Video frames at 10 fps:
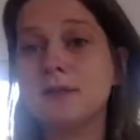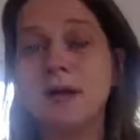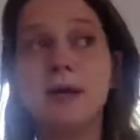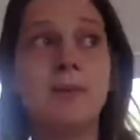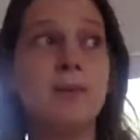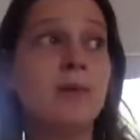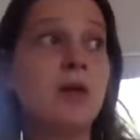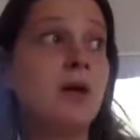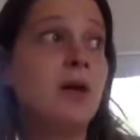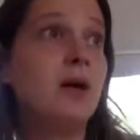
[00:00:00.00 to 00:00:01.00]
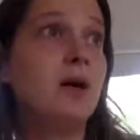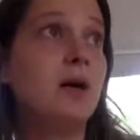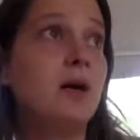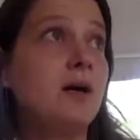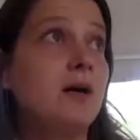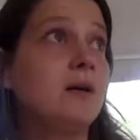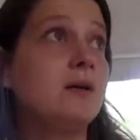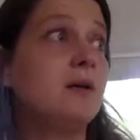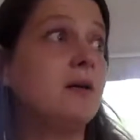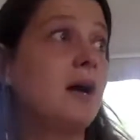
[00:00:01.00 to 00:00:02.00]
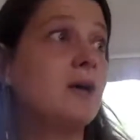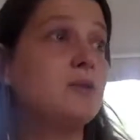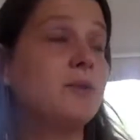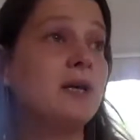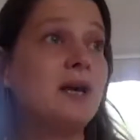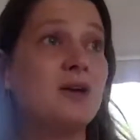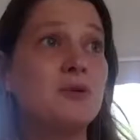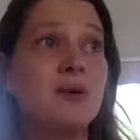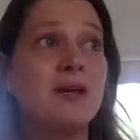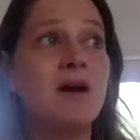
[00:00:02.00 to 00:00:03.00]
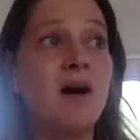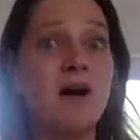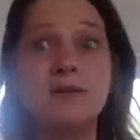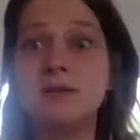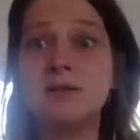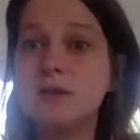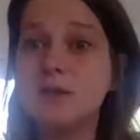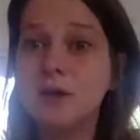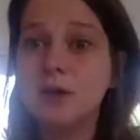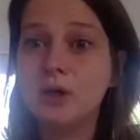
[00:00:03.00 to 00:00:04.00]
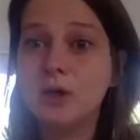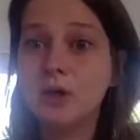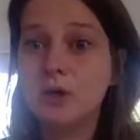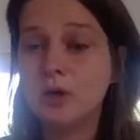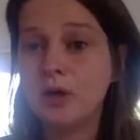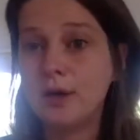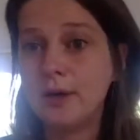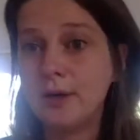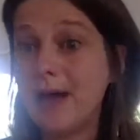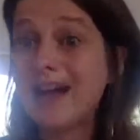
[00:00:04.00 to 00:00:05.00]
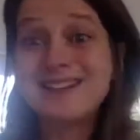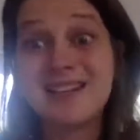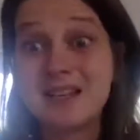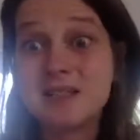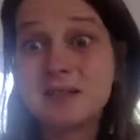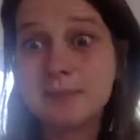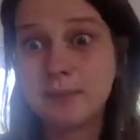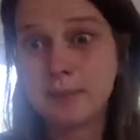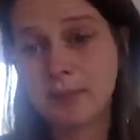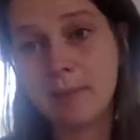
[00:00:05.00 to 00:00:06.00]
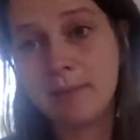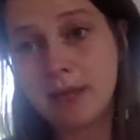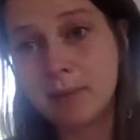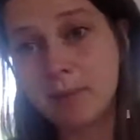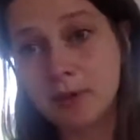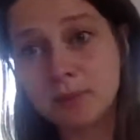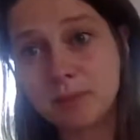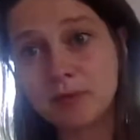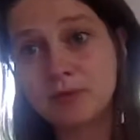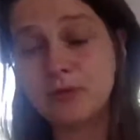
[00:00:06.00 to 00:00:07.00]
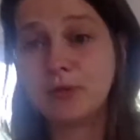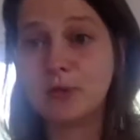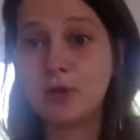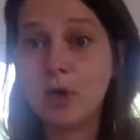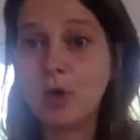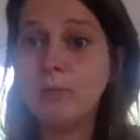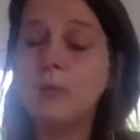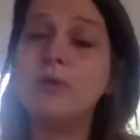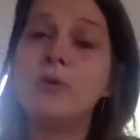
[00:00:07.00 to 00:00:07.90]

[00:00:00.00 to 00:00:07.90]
How do we enhance access and make it possible for more